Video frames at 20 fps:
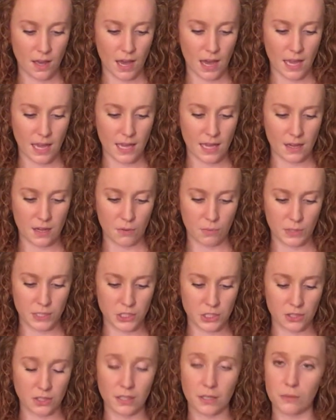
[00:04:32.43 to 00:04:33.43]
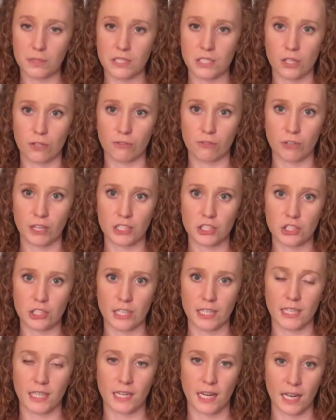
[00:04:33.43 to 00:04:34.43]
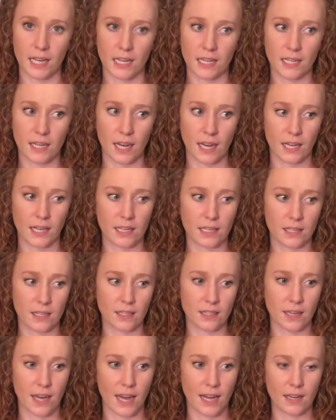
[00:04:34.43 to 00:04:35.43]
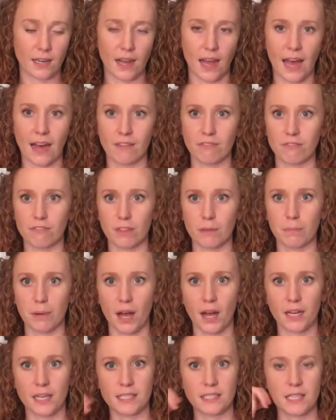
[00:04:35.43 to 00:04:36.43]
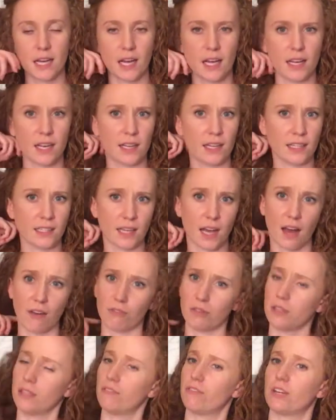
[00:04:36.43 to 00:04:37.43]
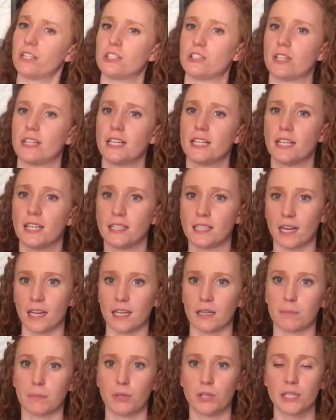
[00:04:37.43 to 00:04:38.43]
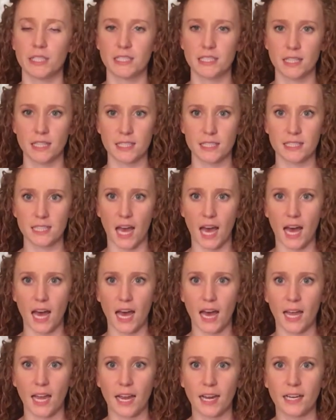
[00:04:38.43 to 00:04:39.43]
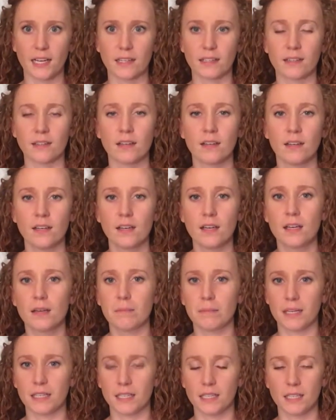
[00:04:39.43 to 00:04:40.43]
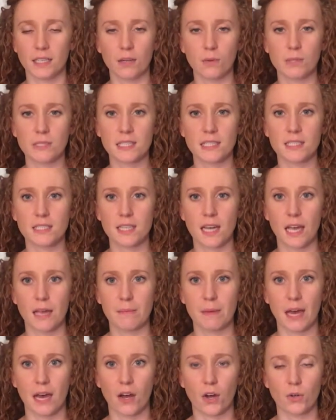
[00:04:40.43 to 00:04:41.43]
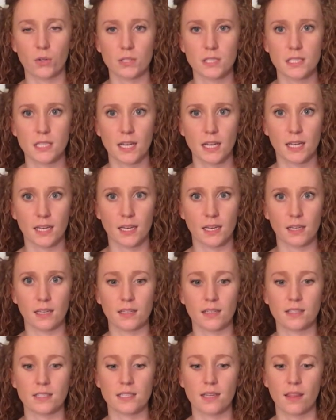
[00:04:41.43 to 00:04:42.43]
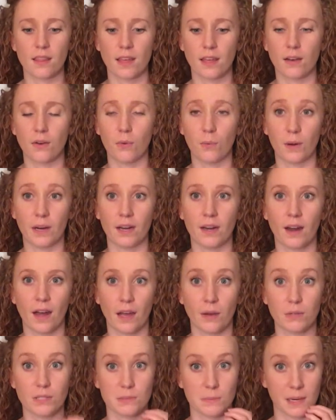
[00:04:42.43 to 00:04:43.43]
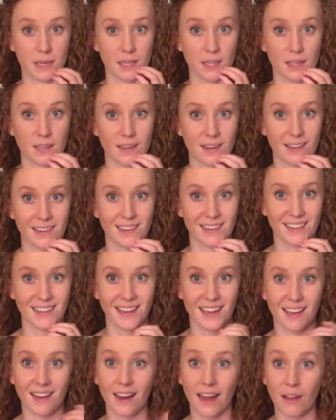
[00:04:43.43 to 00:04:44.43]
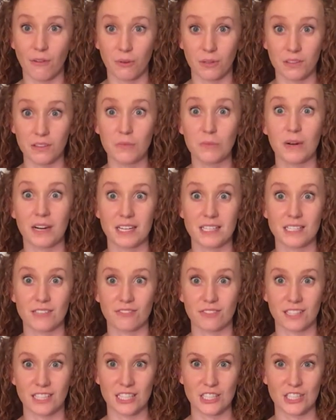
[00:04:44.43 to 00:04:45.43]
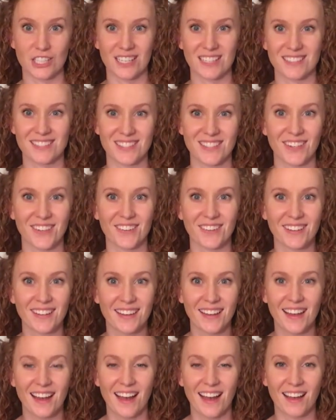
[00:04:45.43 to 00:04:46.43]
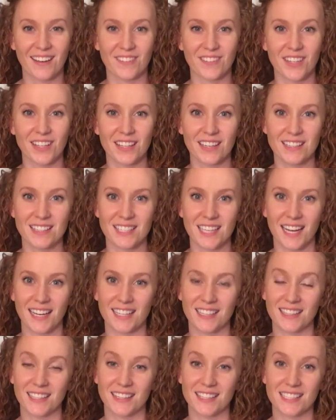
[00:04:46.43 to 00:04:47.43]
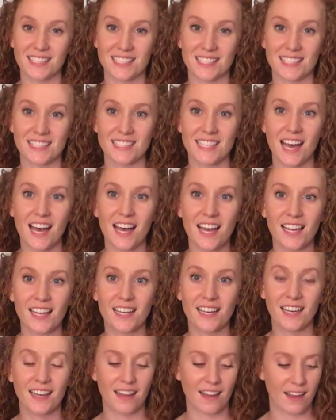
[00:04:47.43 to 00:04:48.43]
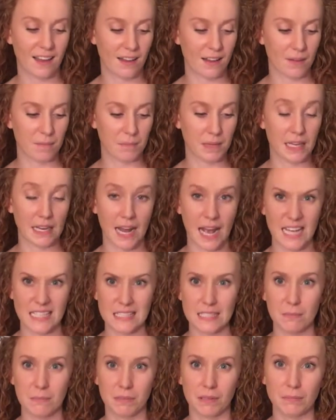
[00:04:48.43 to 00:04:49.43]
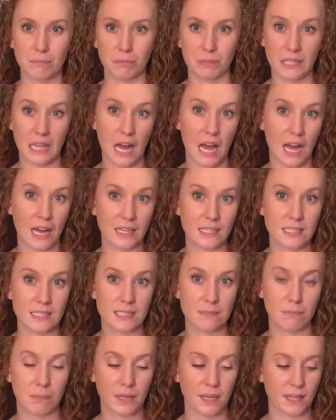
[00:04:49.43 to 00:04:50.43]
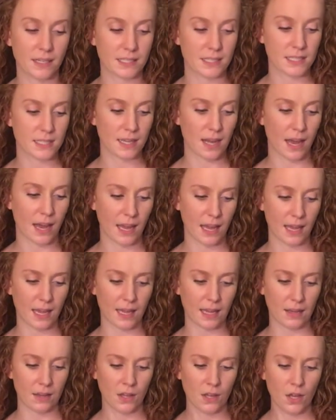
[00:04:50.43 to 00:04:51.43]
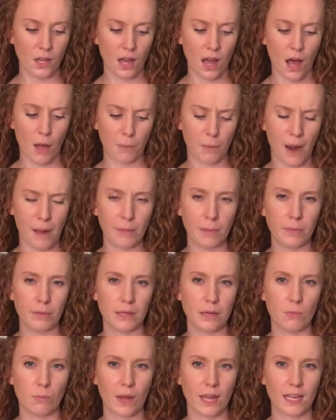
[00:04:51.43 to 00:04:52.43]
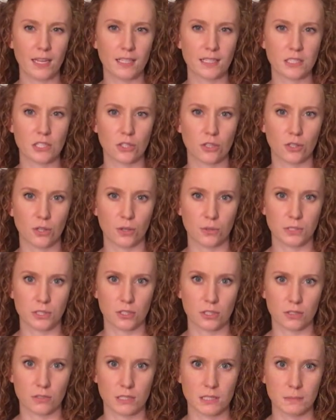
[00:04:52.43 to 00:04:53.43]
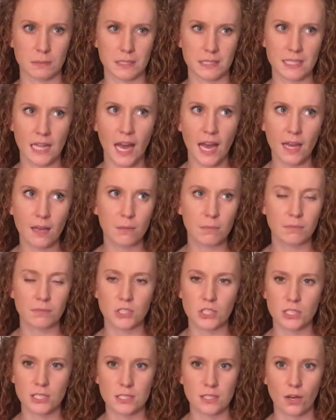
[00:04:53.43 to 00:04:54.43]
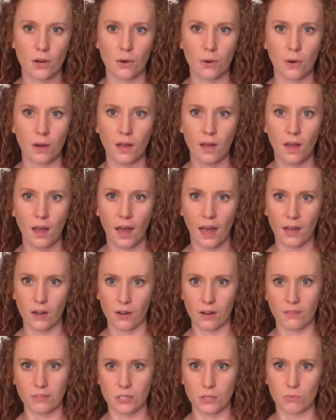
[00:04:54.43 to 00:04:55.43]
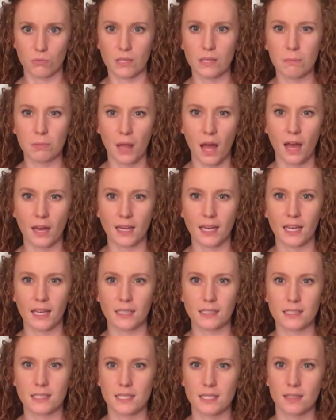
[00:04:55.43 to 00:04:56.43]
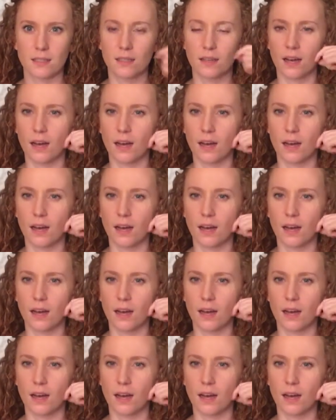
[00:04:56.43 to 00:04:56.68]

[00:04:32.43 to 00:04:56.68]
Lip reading: I originally was so frustrated. I had the body done and then got really frustrated and kind of put it to the side, and my knitting was in timeout, and then when I was ready to knit it again, I really wanted to finish it. So I'm really excited that this is done. It hasn't been blocked, but I'll probably wait until closer to Christmas time just so I don't have to reblock it